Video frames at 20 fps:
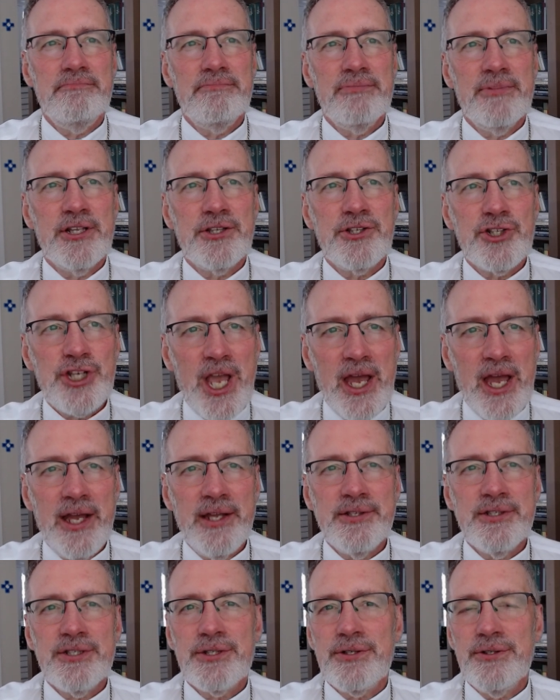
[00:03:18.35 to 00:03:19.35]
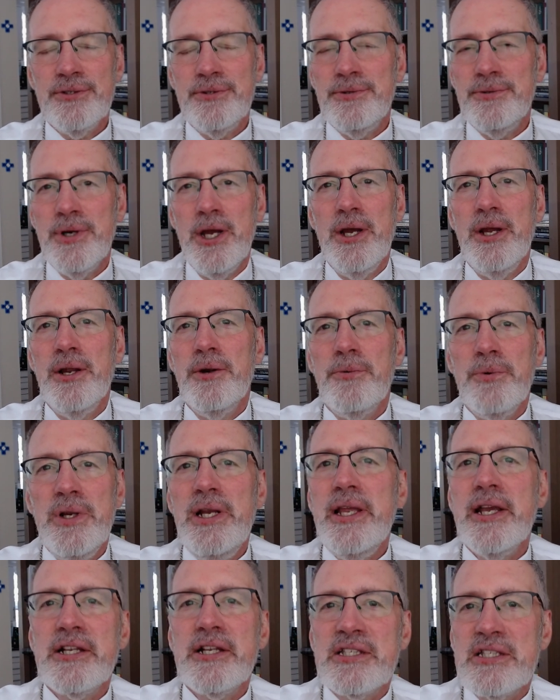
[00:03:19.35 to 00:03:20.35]
the chance to
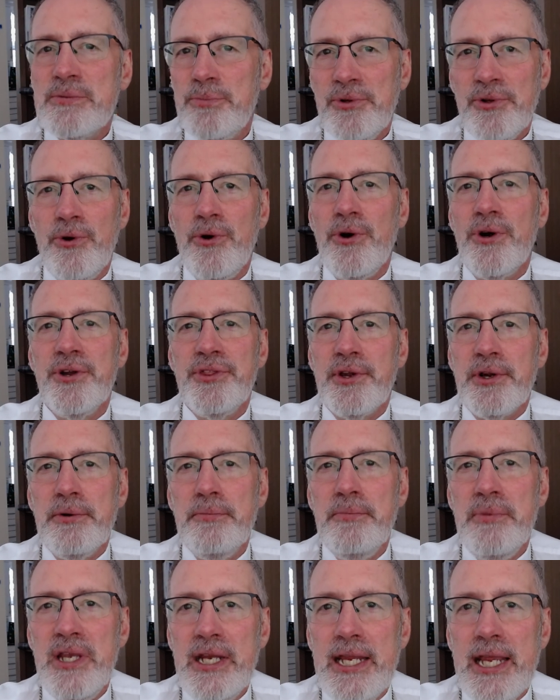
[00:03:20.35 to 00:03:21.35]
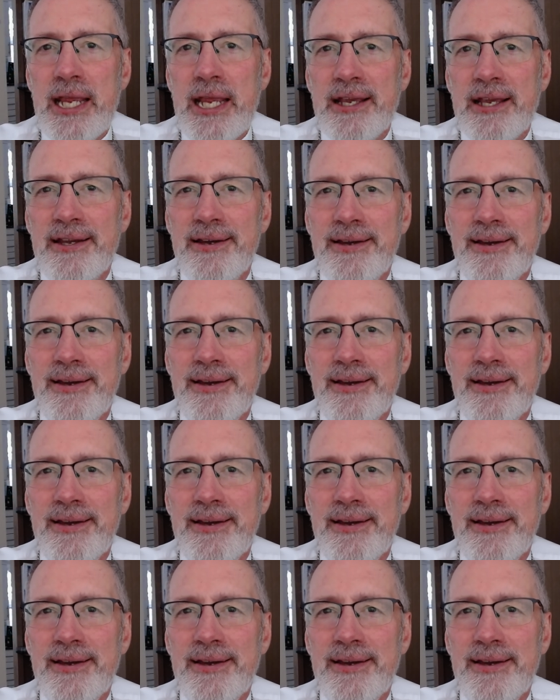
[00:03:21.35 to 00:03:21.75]
really explore their meaning.